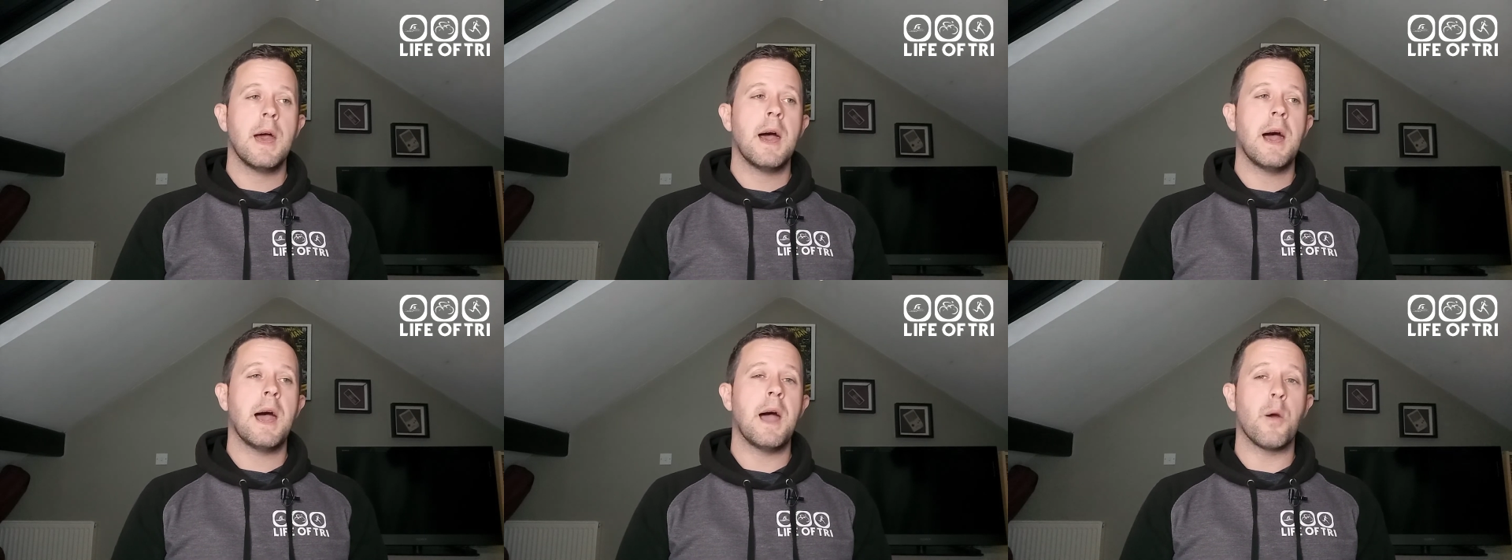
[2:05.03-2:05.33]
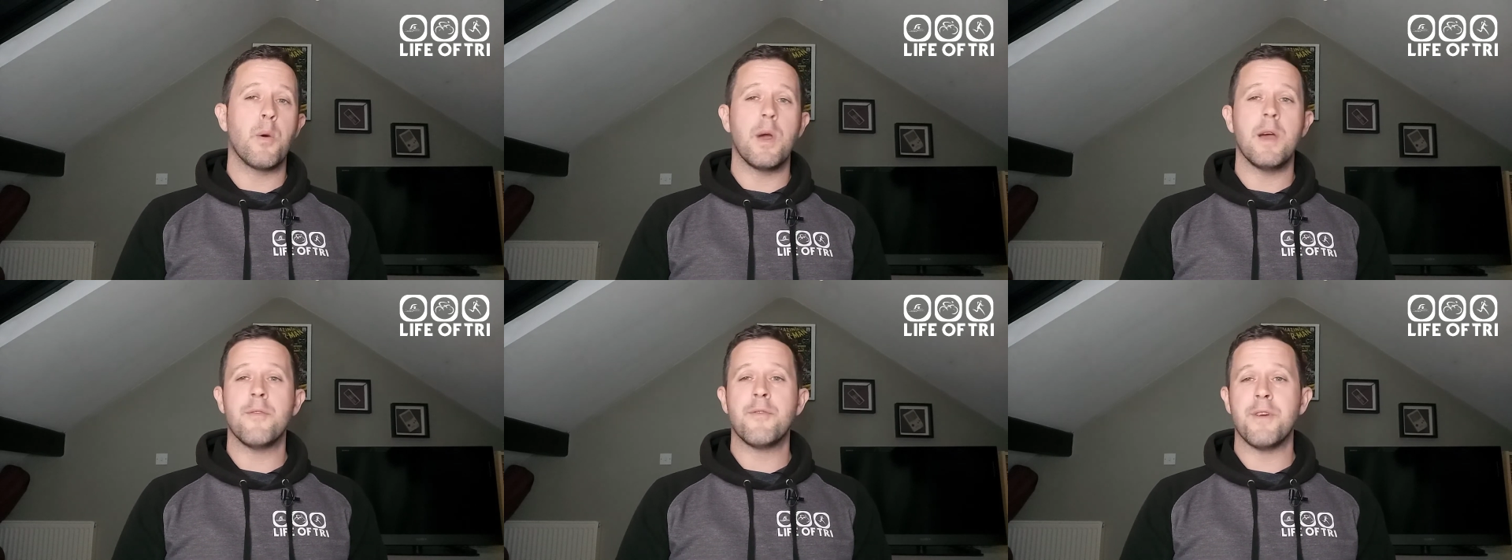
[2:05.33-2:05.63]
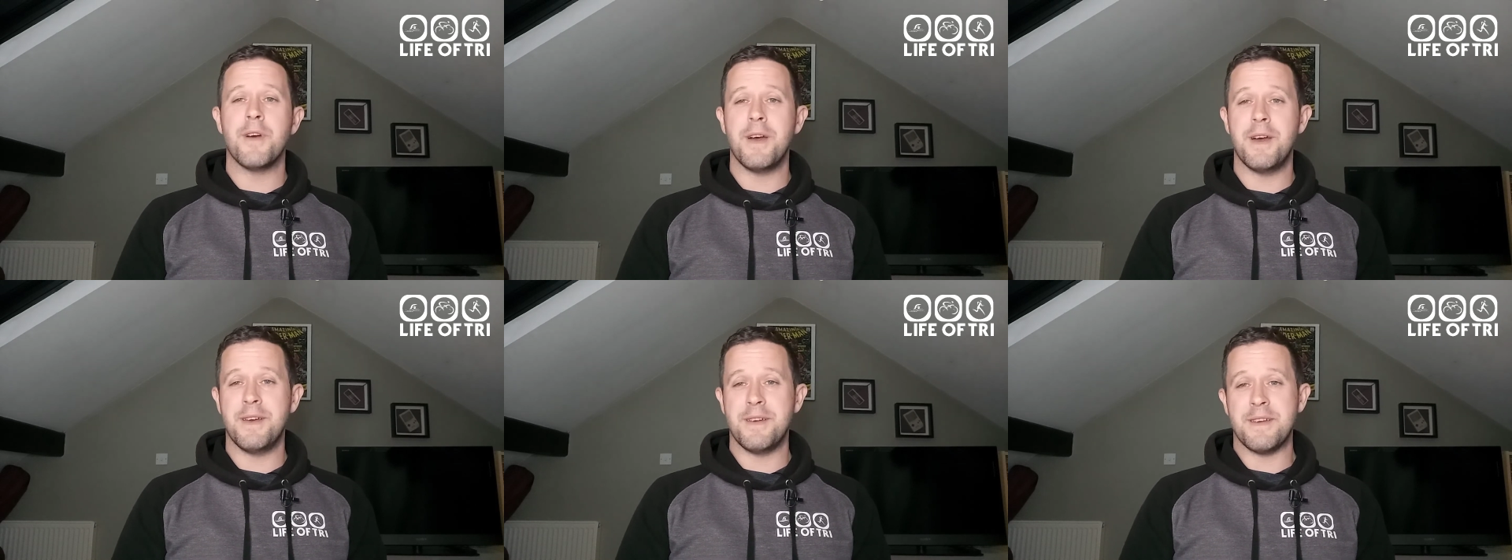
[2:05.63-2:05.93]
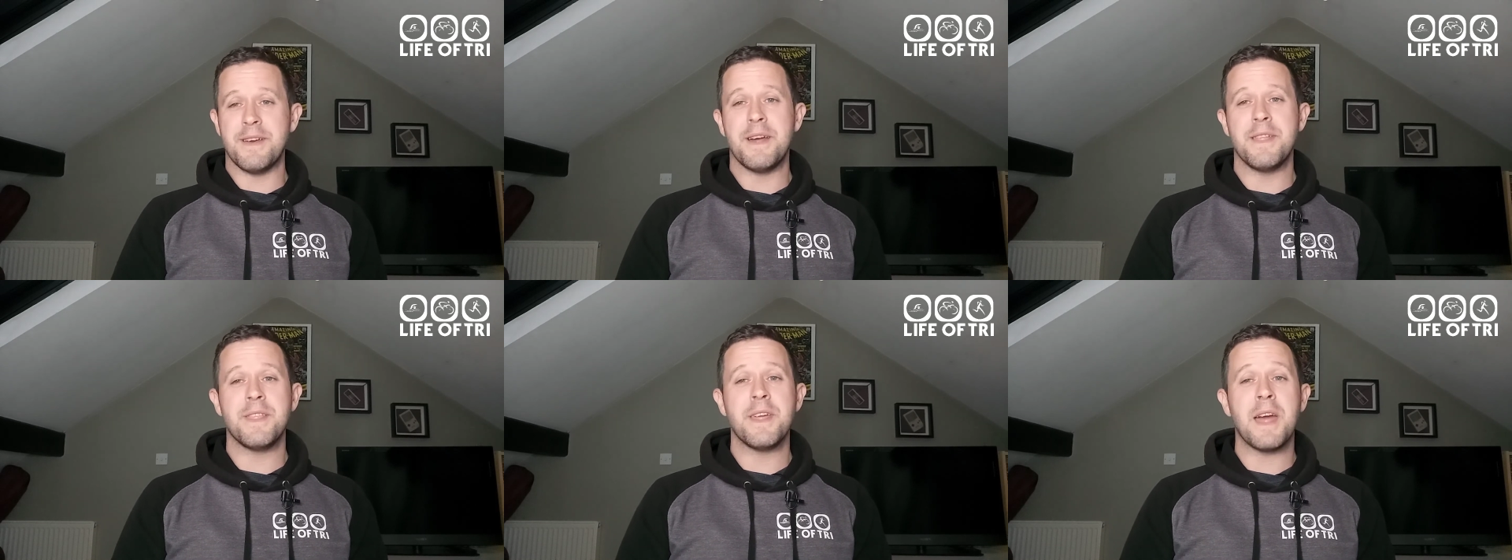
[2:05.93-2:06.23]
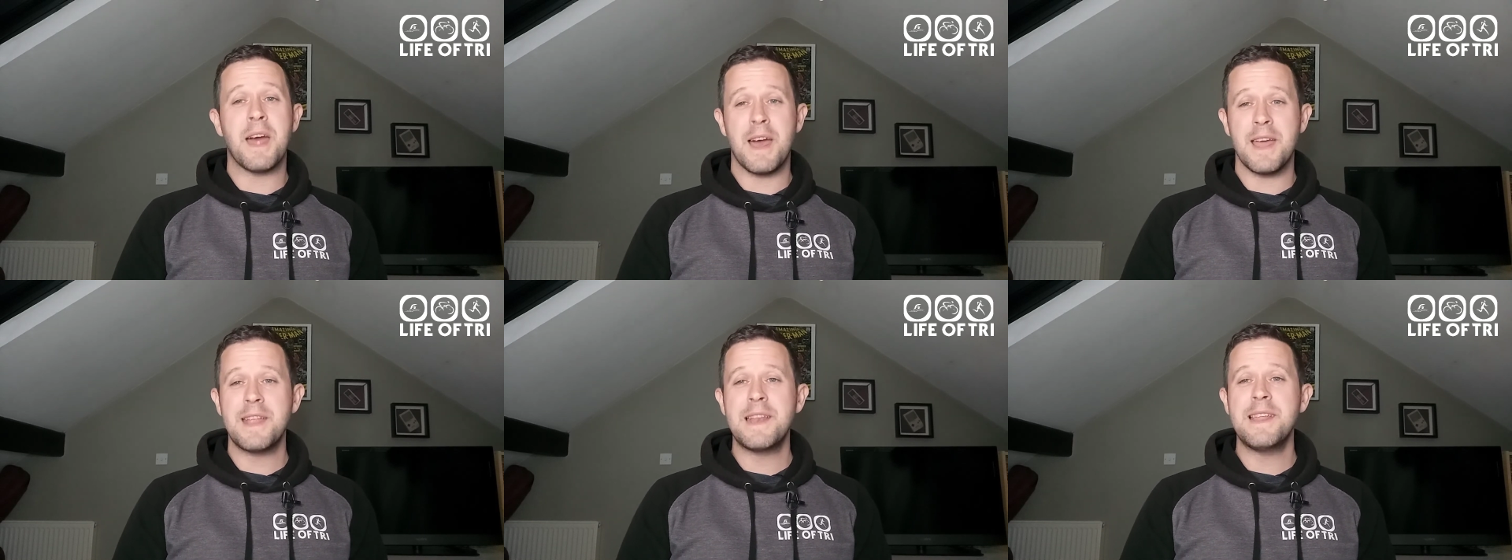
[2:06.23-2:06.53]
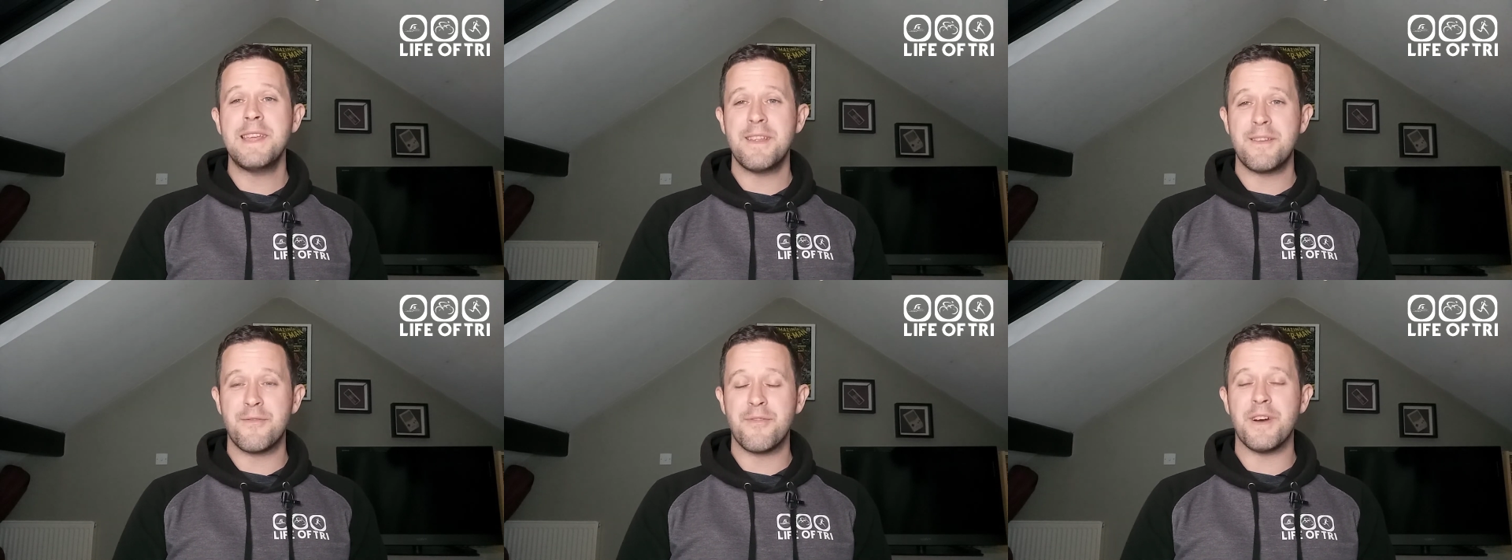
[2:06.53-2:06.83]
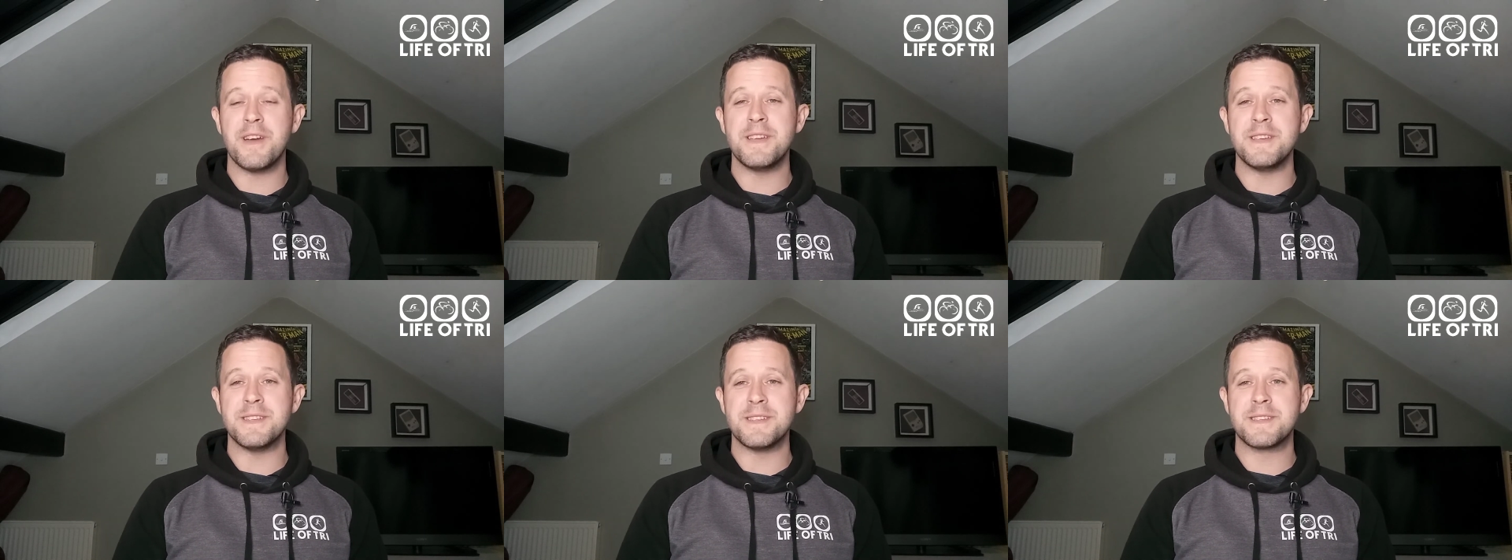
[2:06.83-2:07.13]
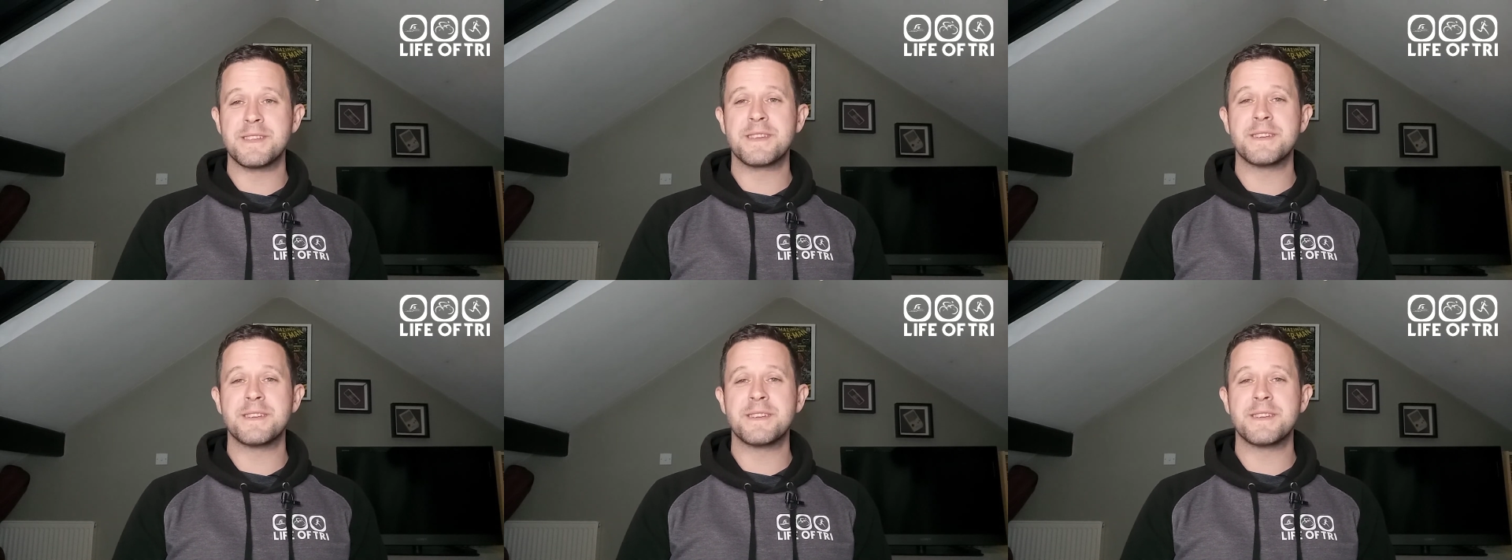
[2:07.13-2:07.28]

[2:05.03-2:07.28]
However, they're highly advised